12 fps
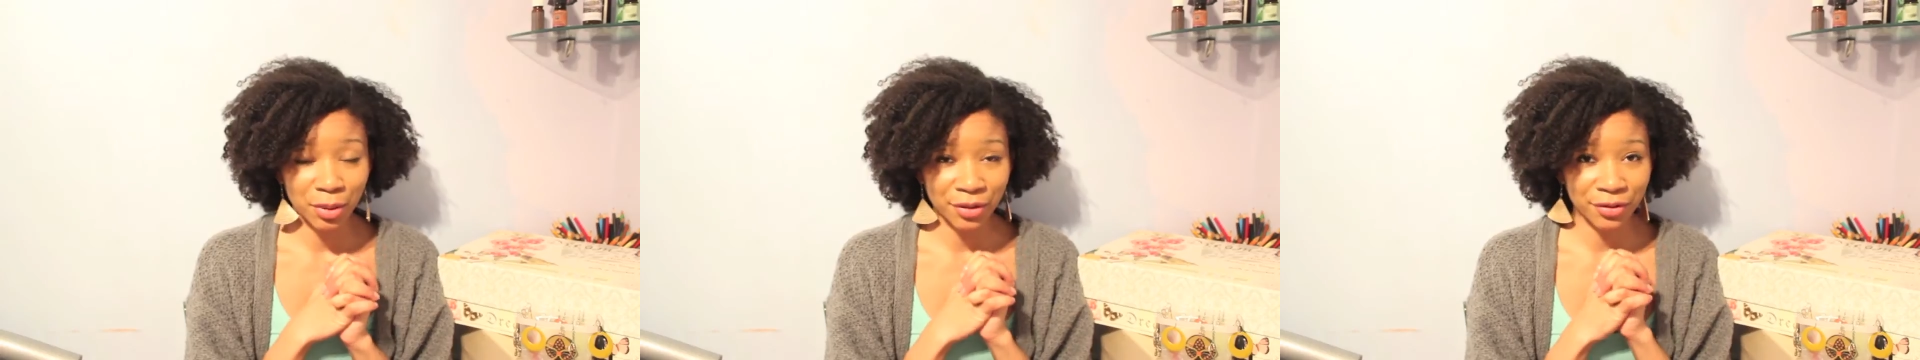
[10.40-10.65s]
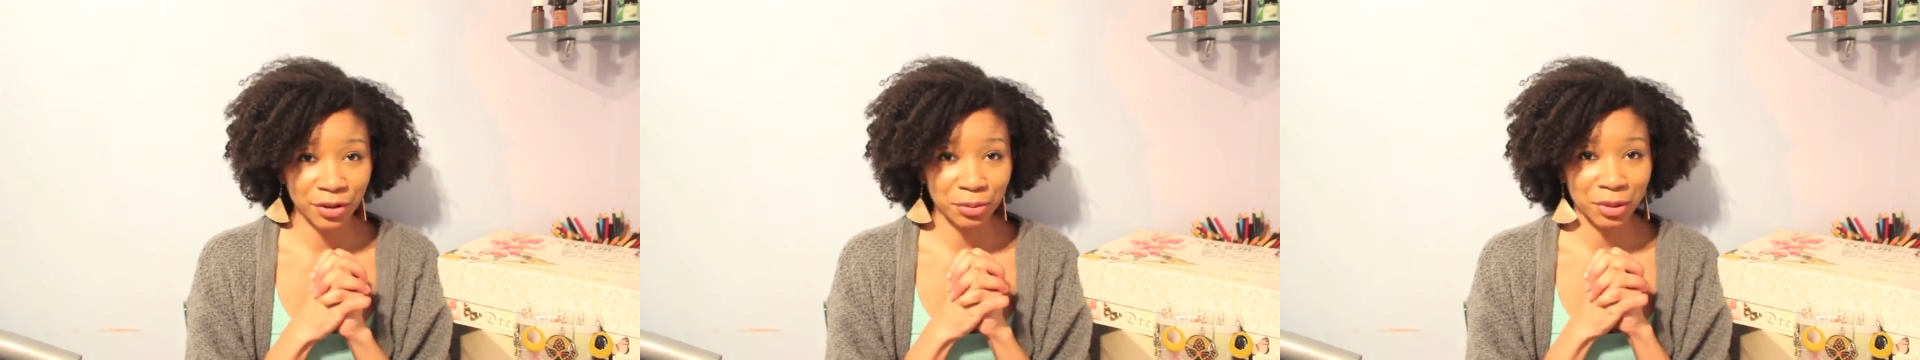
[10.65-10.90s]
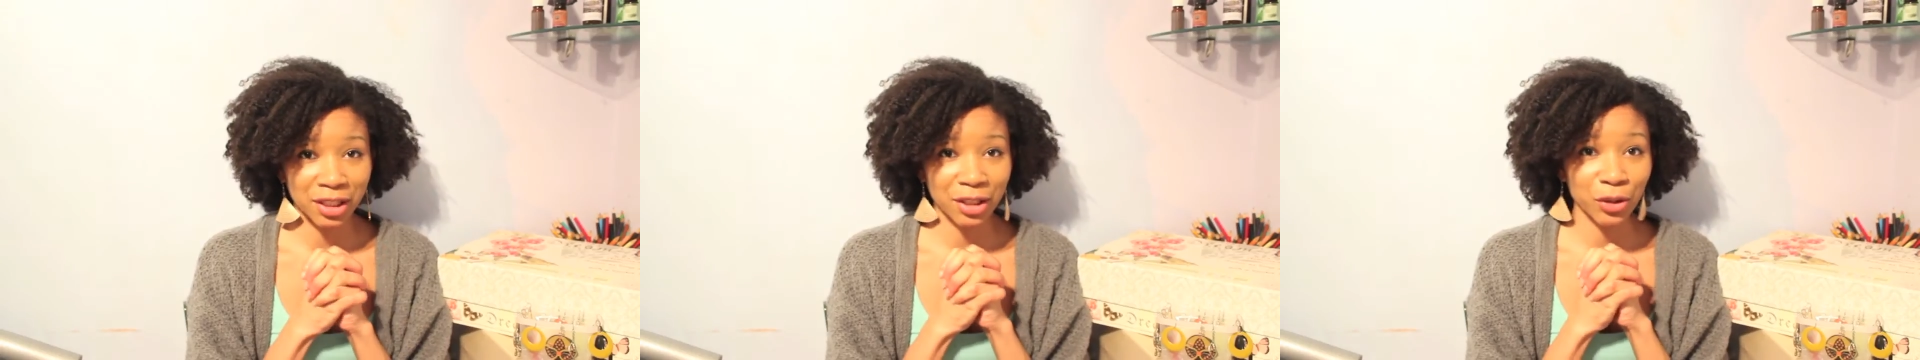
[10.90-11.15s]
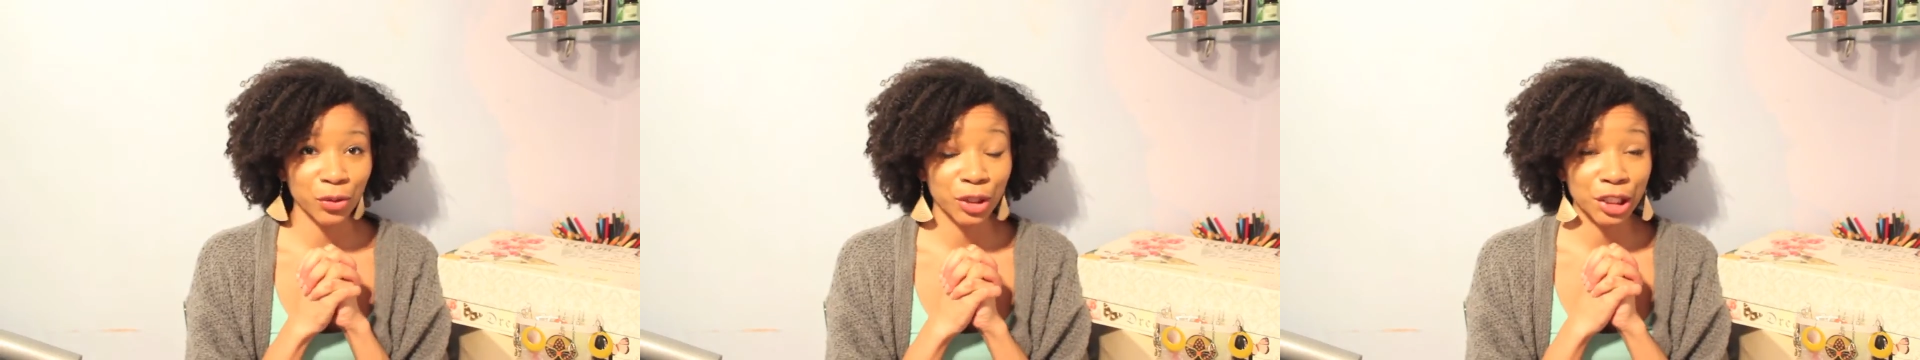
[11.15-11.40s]
a bit of
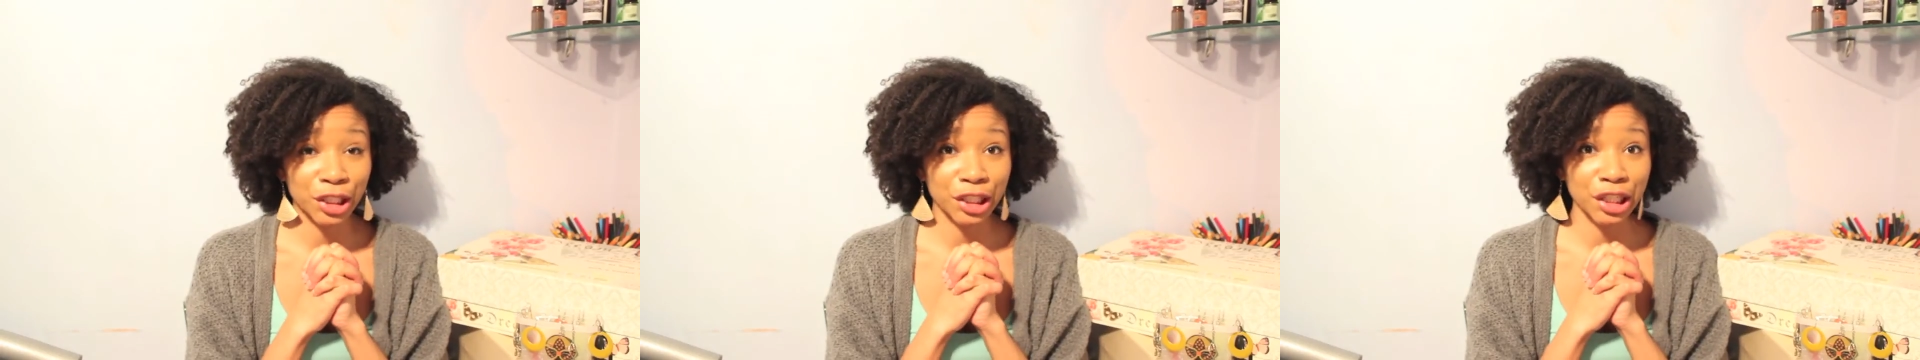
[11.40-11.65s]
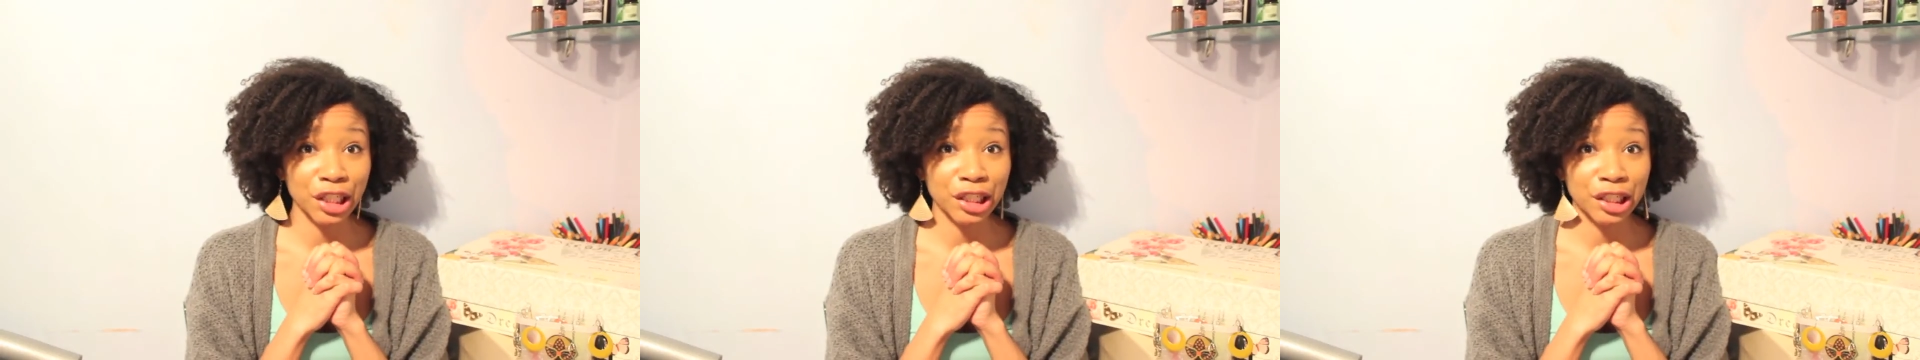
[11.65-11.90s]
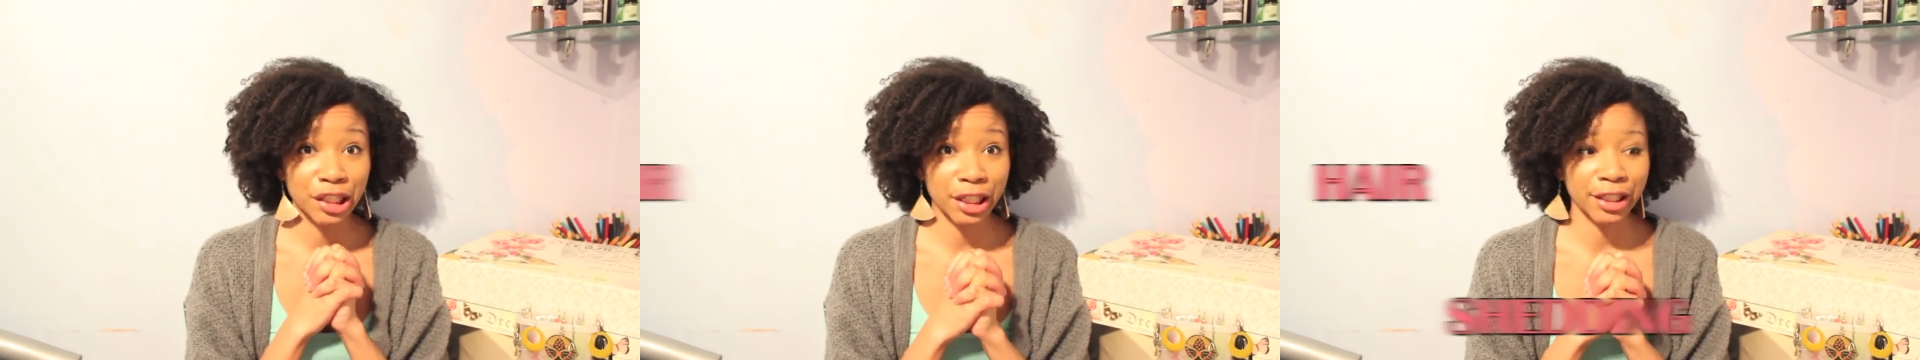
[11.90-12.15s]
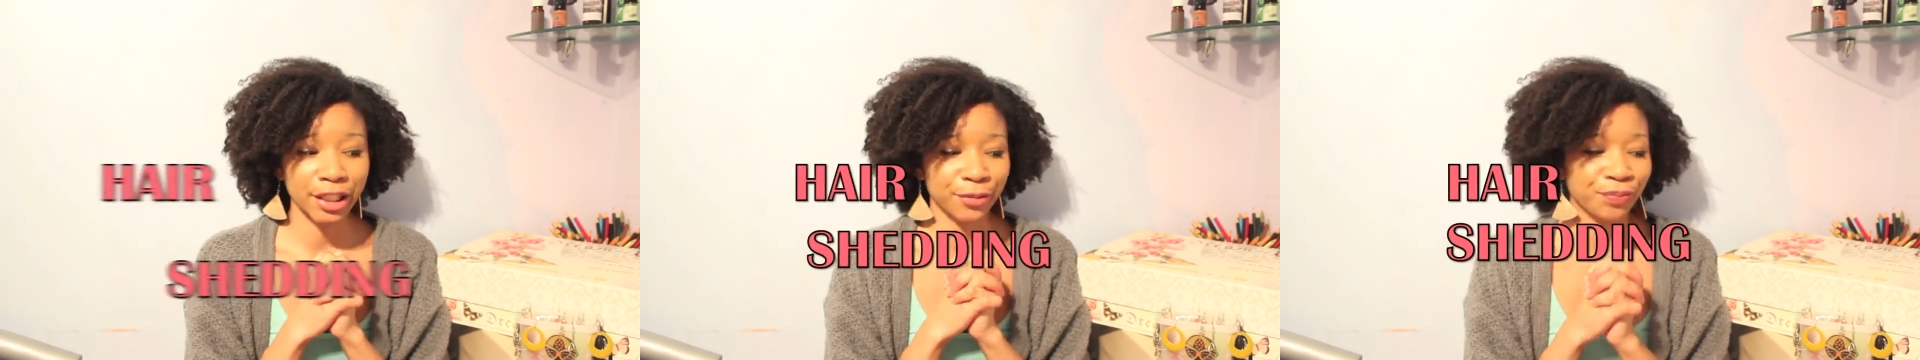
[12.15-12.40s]
filming is
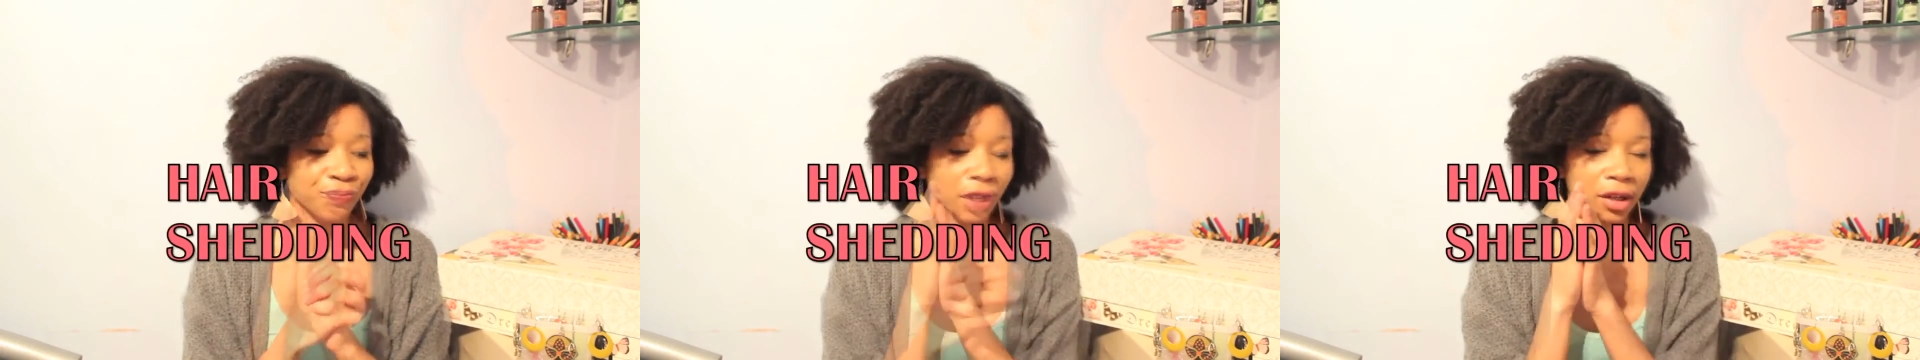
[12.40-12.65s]
shedding.